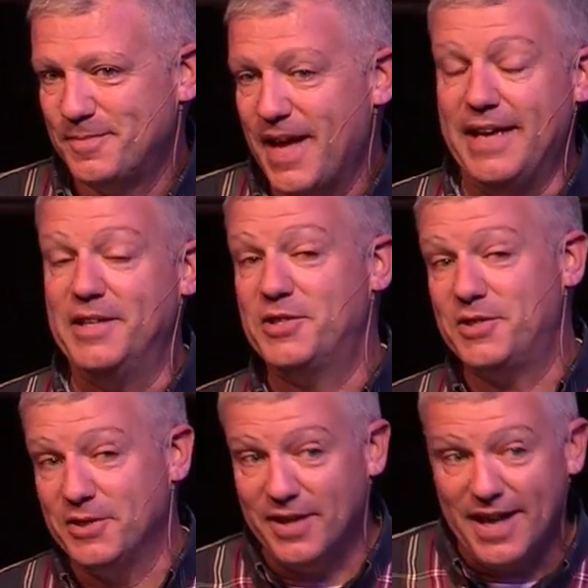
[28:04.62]
And he's
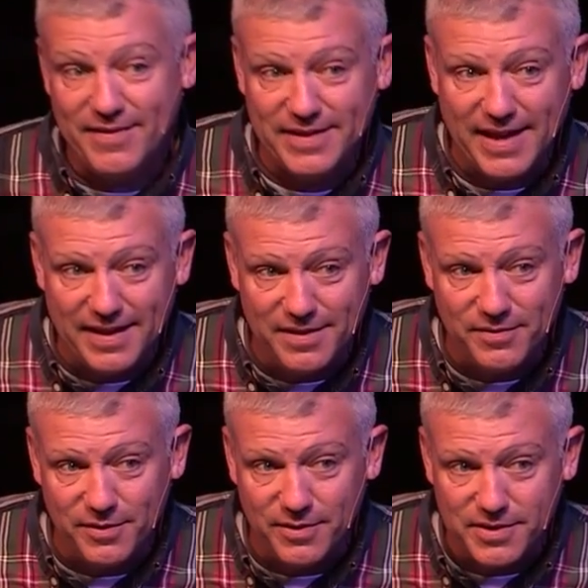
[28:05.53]
still having that
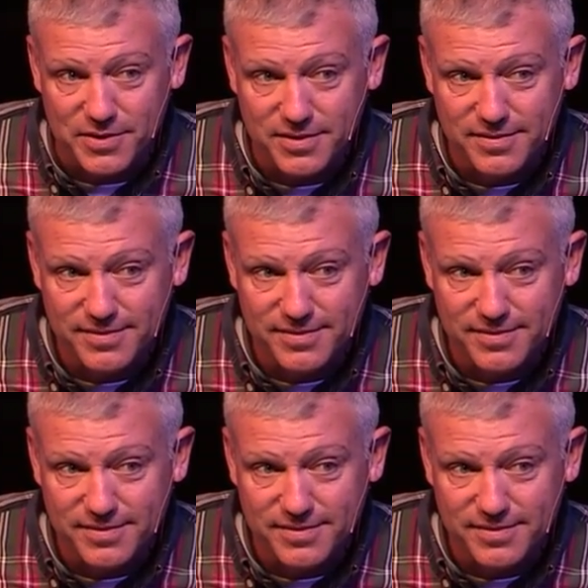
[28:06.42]
influence.